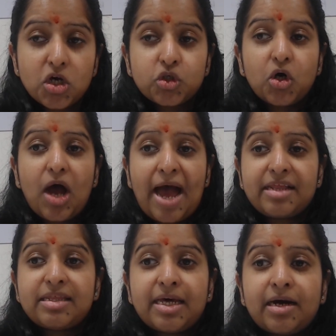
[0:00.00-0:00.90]
So
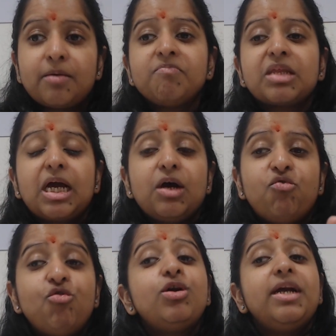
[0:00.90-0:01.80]
and their
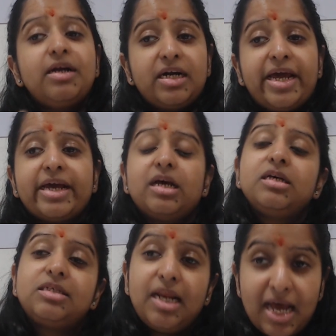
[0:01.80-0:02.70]
food intake is